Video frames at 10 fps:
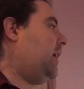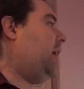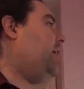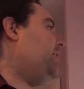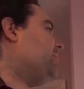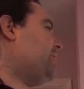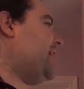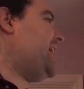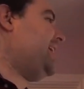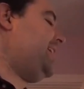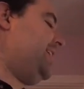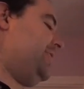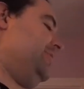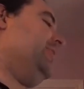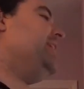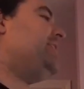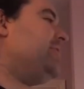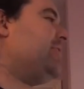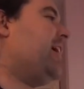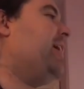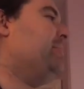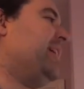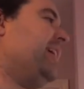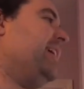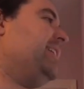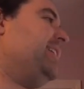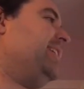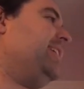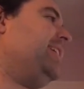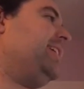Oh, thank you. Do come in.